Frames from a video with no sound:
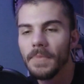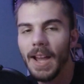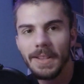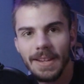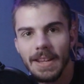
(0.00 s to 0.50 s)

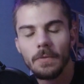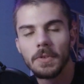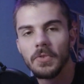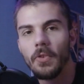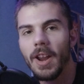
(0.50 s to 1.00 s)
I think it
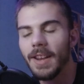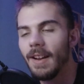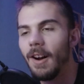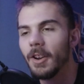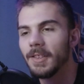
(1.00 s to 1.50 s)
was great,
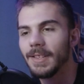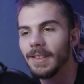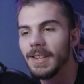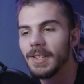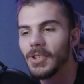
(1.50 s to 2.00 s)

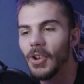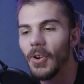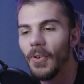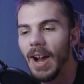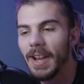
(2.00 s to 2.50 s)
honestly,
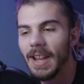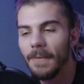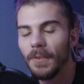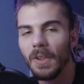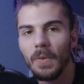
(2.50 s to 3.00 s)
so I
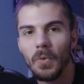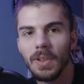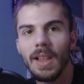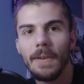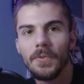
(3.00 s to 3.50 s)
definitely
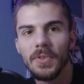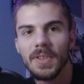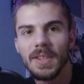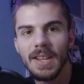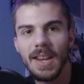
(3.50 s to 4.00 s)
would love to
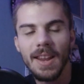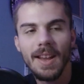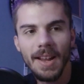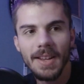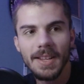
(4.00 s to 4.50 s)
see
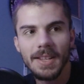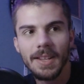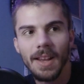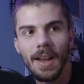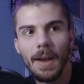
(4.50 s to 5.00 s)

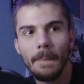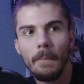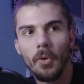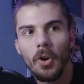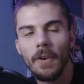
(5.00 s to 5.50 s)

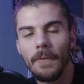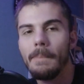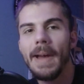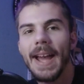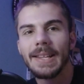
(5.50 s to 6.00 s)
more of a
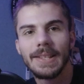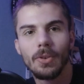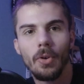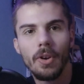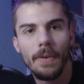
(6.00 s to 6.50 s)

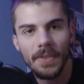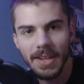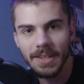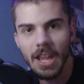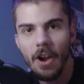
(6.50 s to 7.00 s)
backstory of
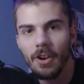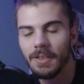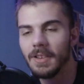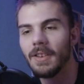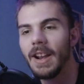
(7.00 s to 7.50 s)
this
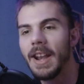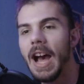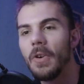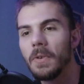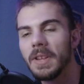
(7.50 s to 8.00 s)
character and
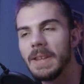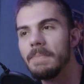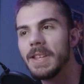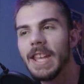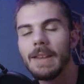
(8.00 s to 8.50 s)
how he
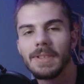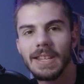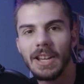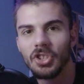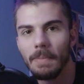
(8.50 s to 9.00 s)
became
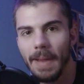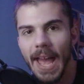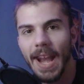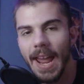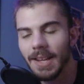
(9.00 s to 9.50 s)
such a
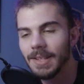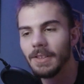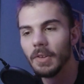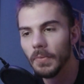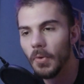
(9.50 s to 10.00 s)
badass
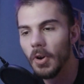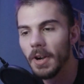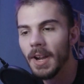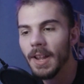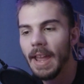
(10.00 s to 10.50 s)
in the
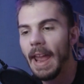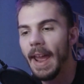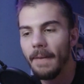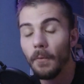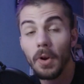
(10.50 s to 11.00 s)
war
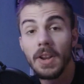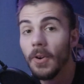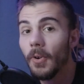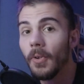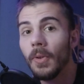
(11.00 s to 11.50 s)
and what he
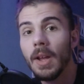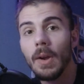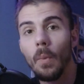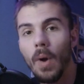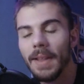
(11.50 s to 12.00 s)
all
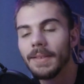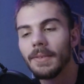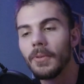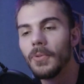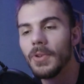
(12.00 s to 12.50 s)
went
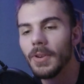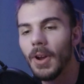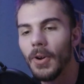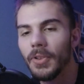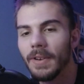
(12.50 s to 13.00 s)
through. You
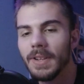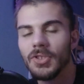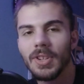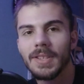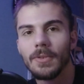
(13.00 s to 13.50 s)
know, there is
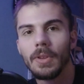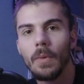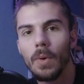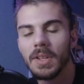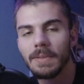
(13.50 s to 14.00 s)
just only
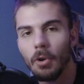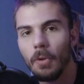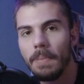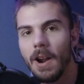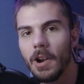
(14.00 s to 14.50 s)
one
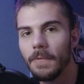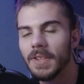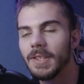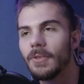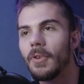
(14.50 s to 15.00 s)
small part of
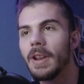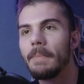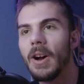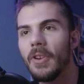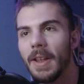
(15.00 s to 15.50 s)
the story
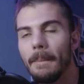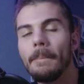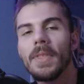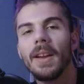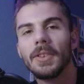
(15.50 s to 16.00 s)
about
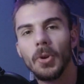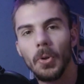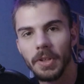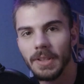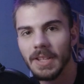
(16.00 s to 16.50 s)
him
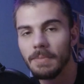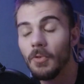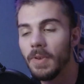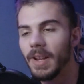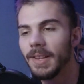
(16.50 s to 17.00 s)
told in this movie.